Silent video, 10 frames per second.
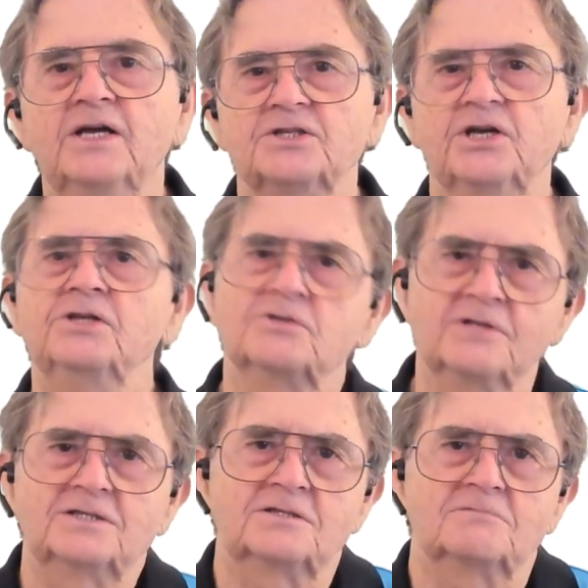since
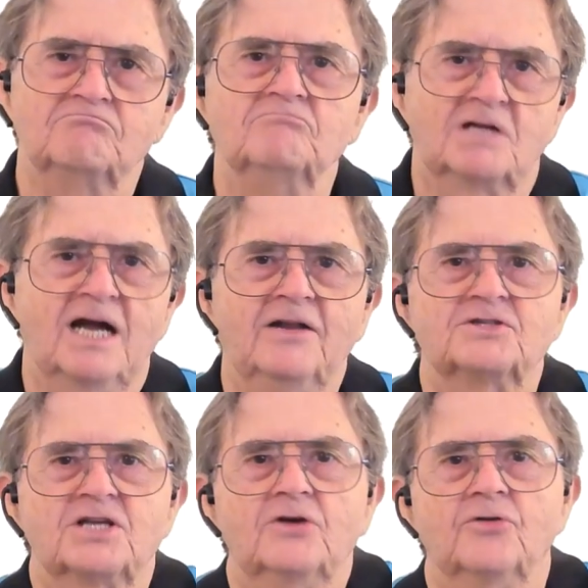that's kind of
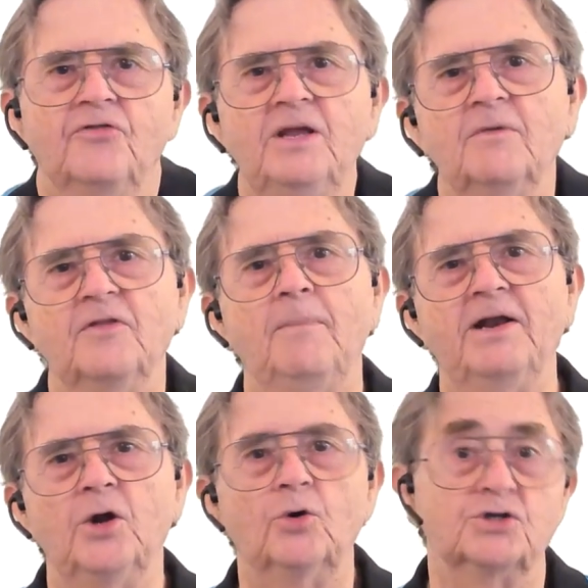the central theme of the
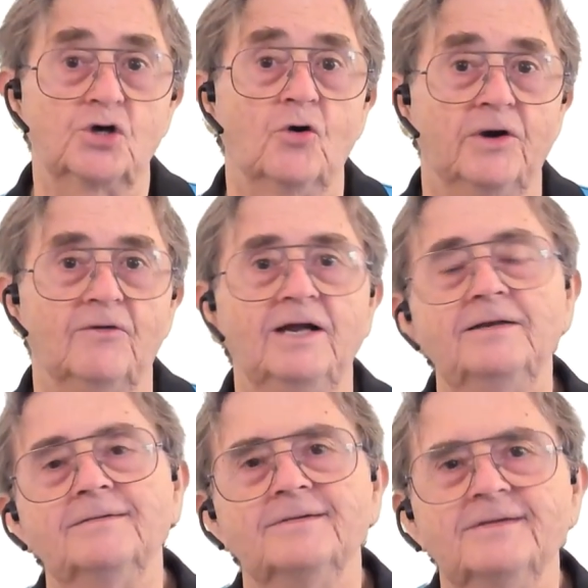Pandora story, right?